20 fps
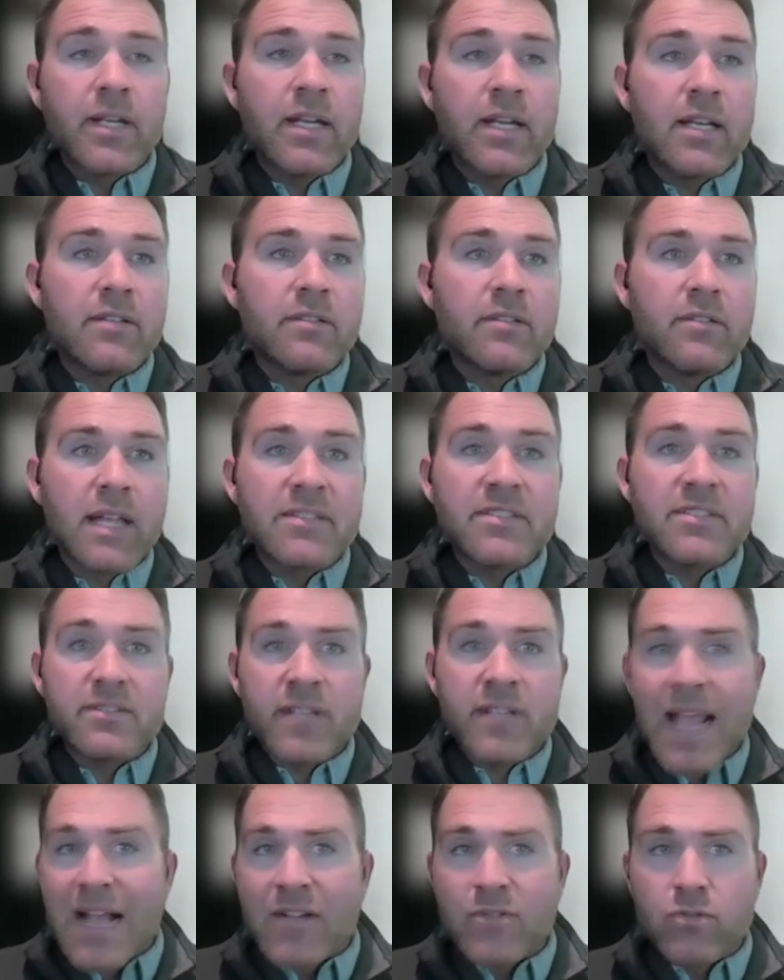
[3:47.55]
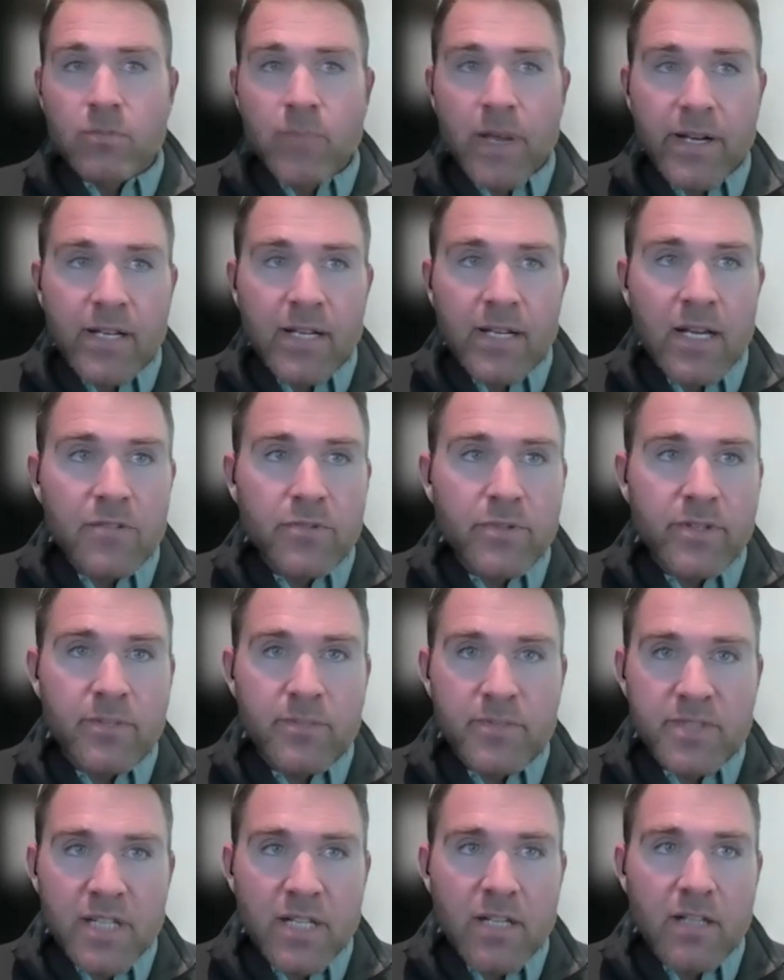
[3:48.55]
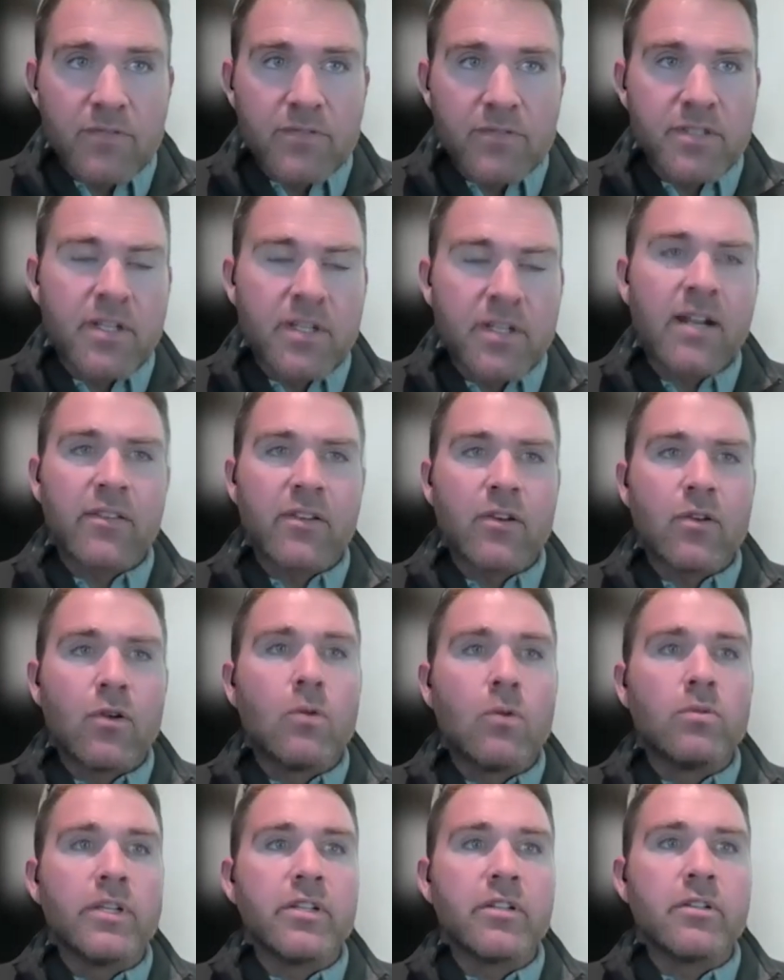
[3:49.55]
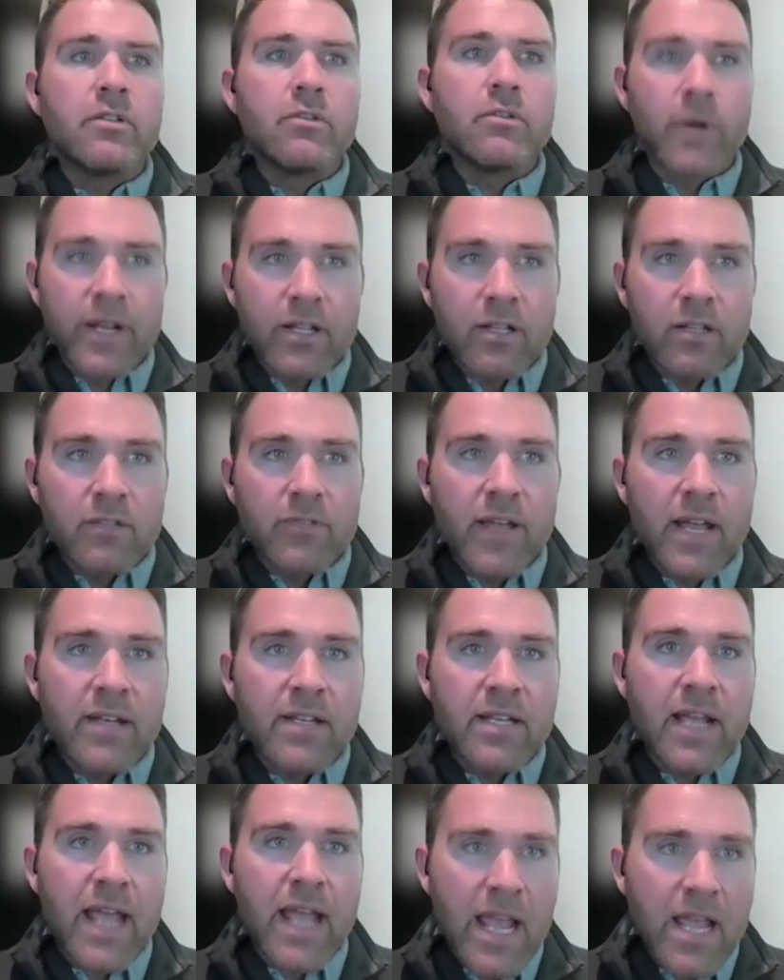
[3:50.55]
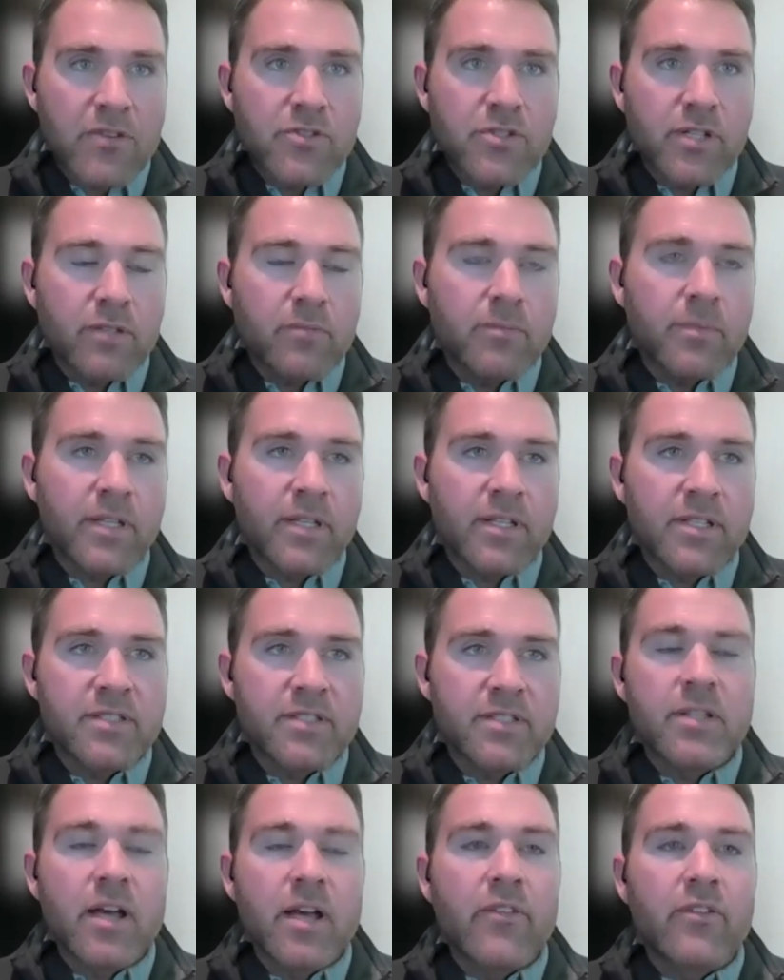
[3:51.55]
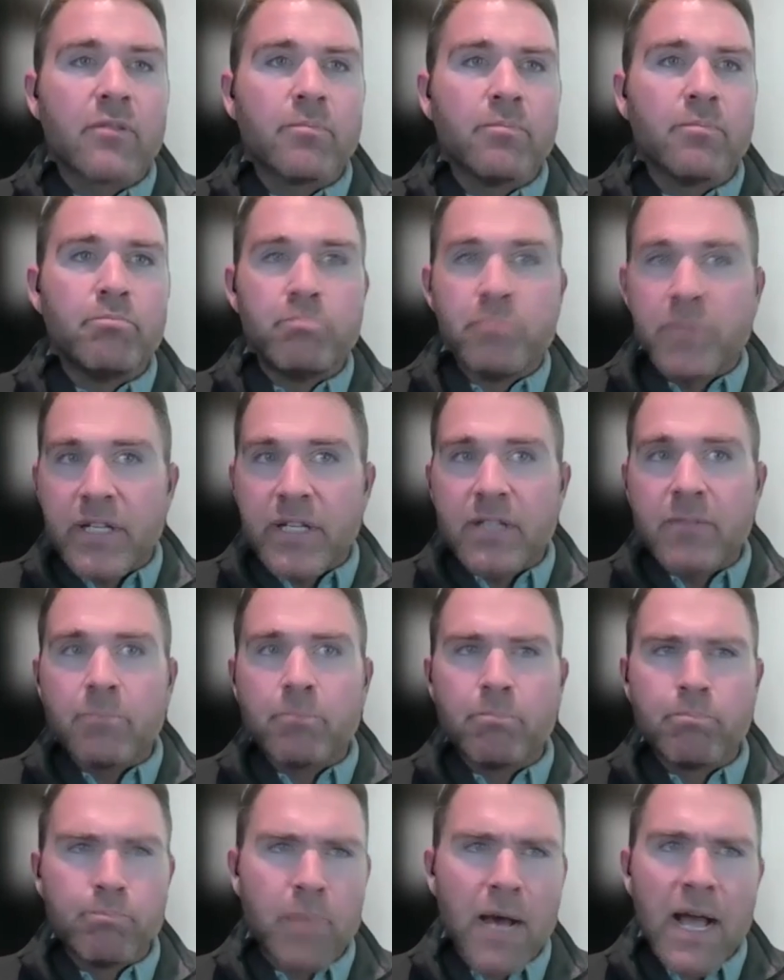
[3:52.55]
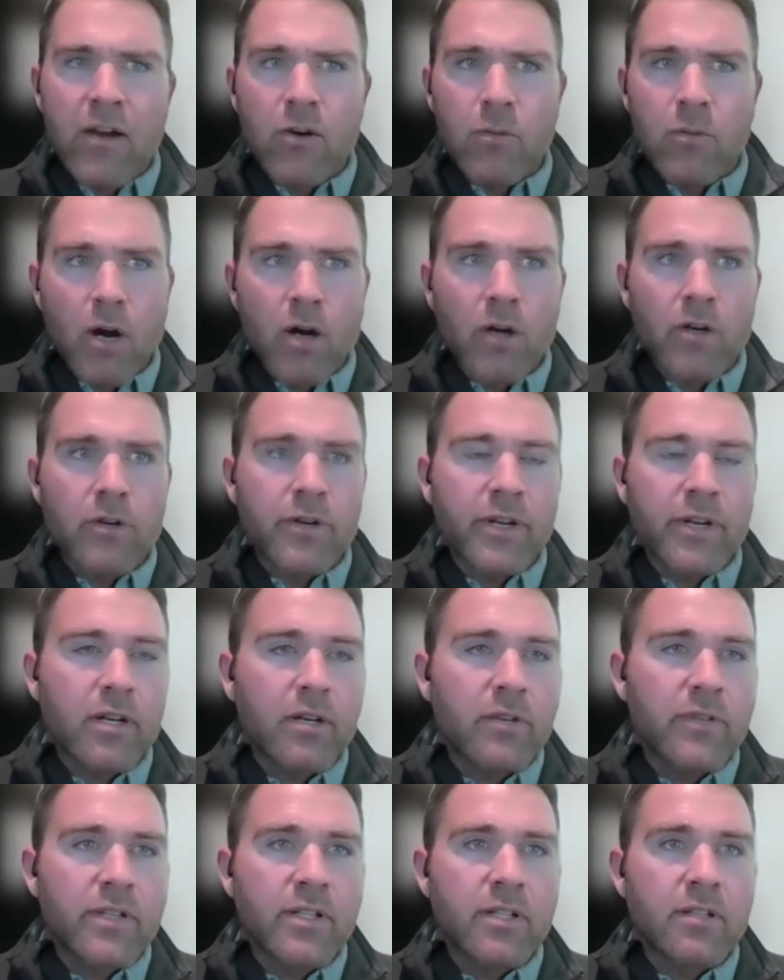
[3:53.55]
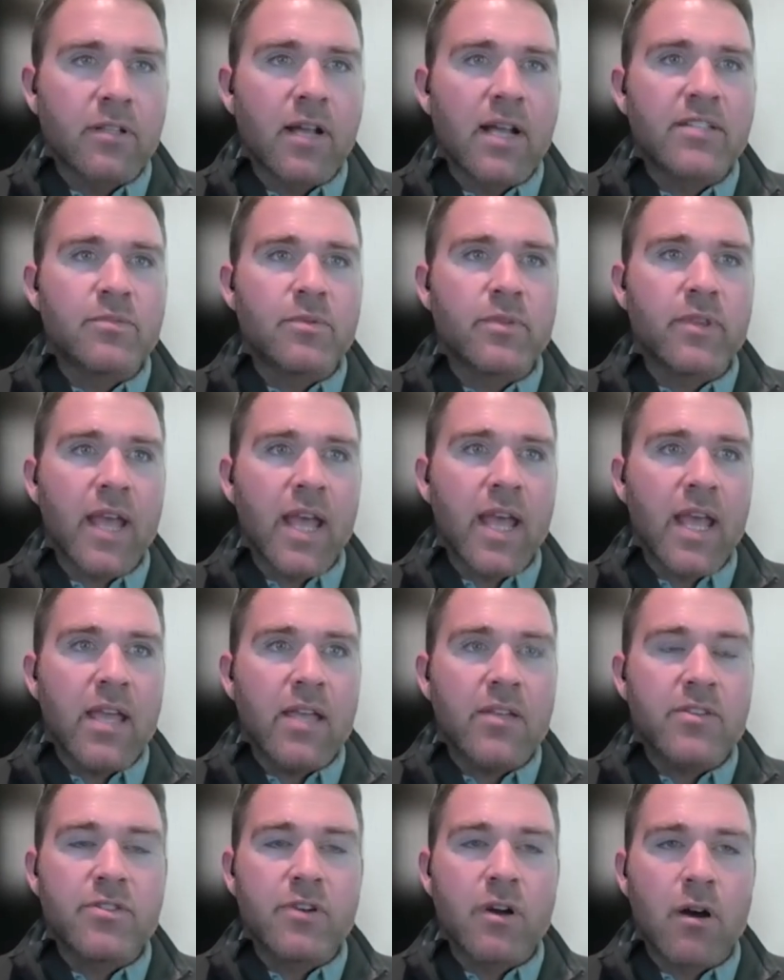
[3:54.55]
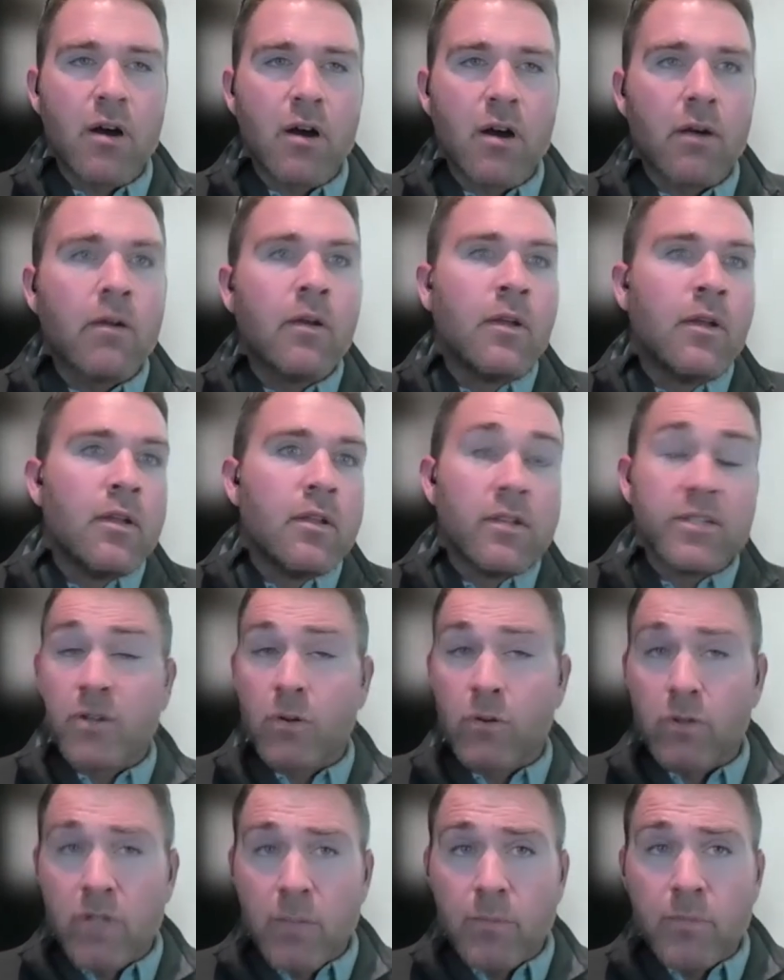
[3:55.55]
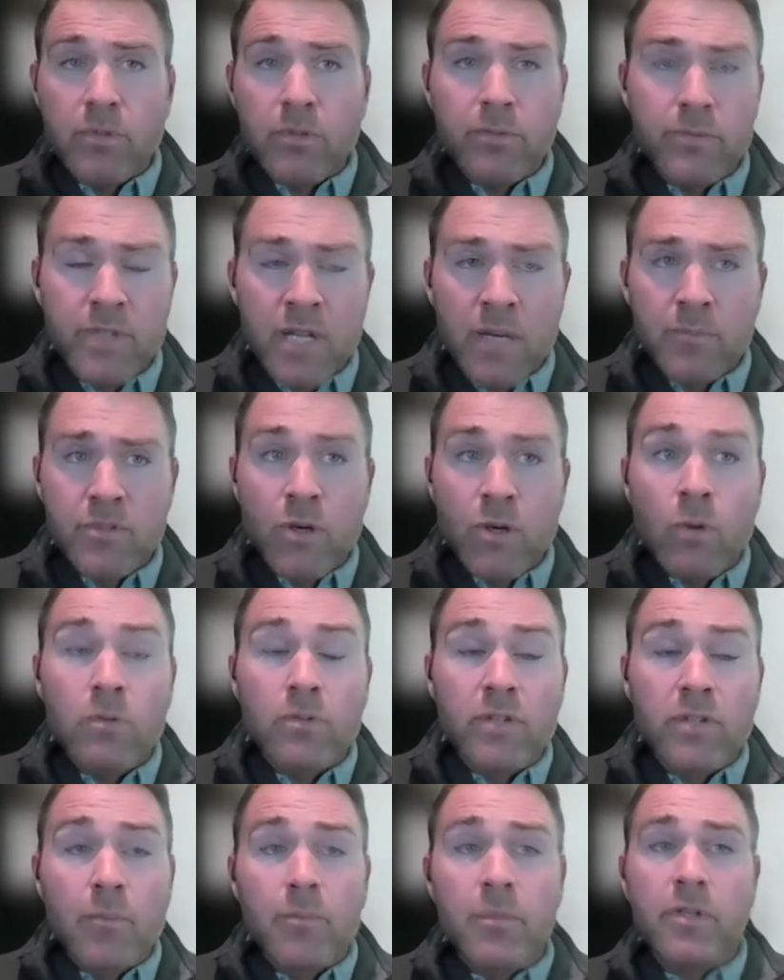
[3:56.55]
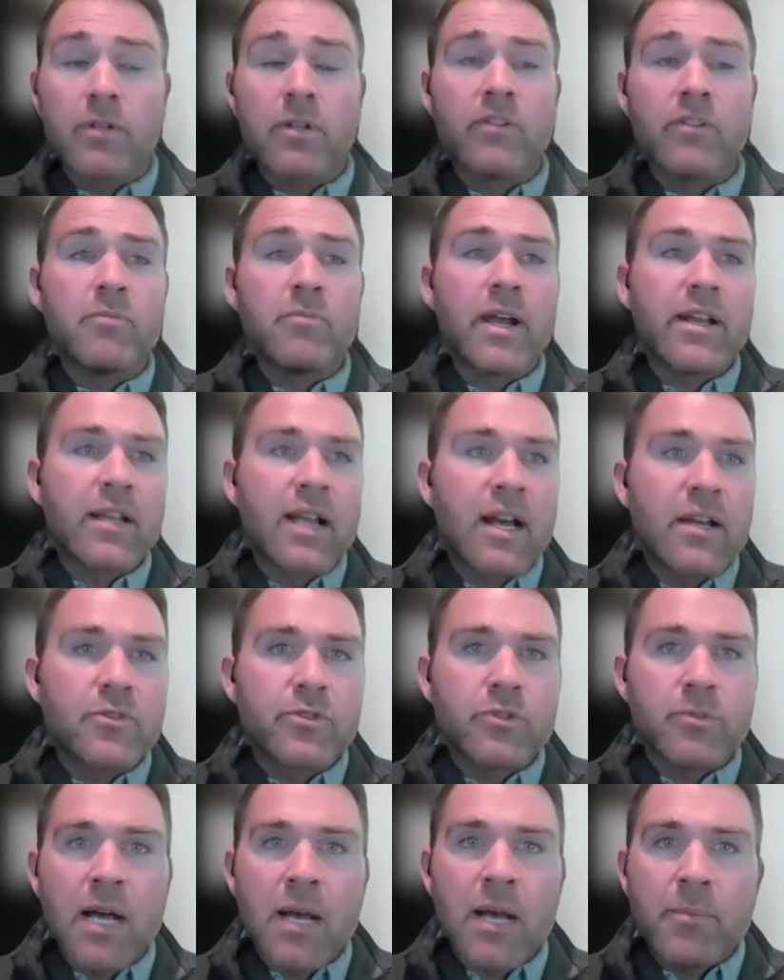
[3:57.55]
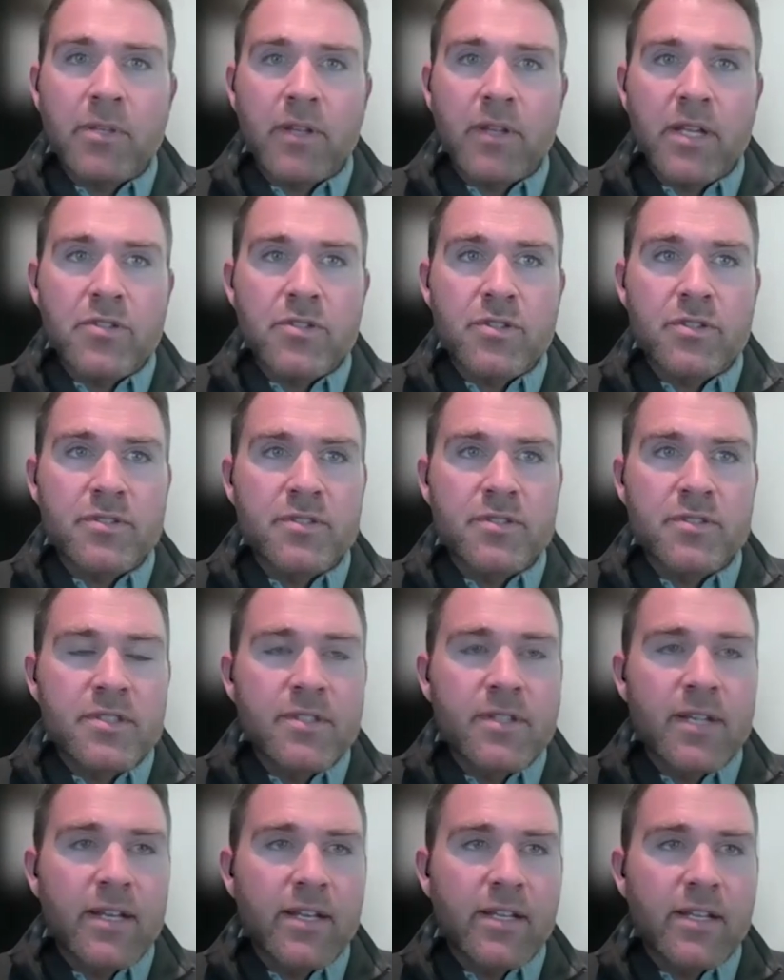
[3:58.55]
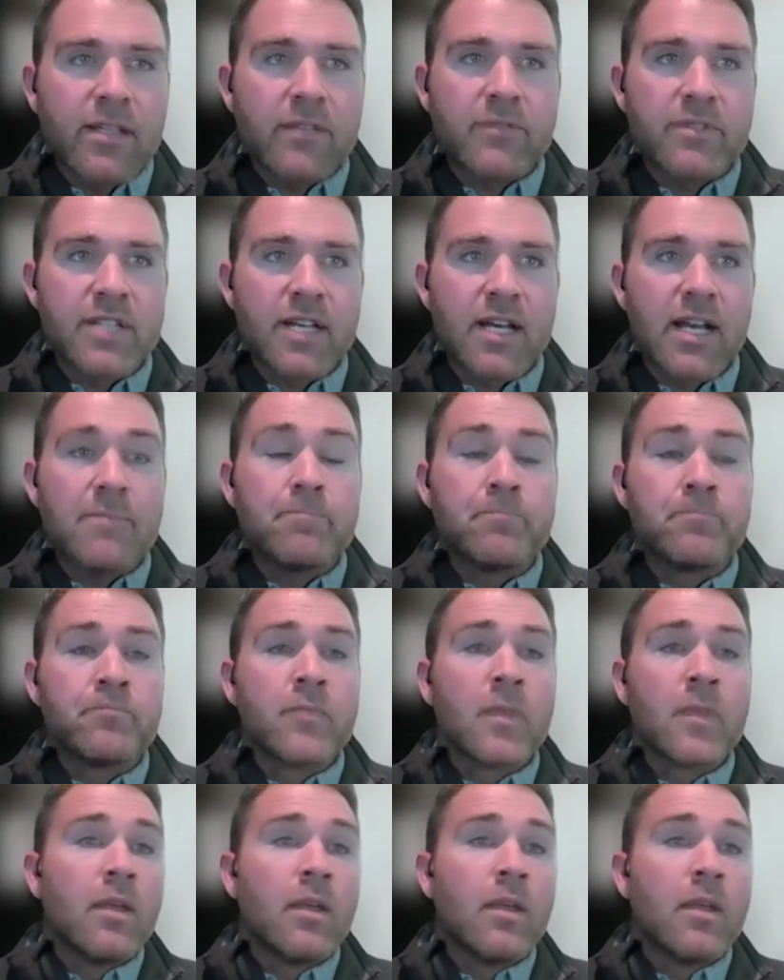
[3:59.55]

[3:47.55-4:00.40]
And that's the actual mitochondria themselves, the kind of the holy grail of anti-aging, because another big biomarker here that declines with age are the total number of mitochondrial populations at any given time,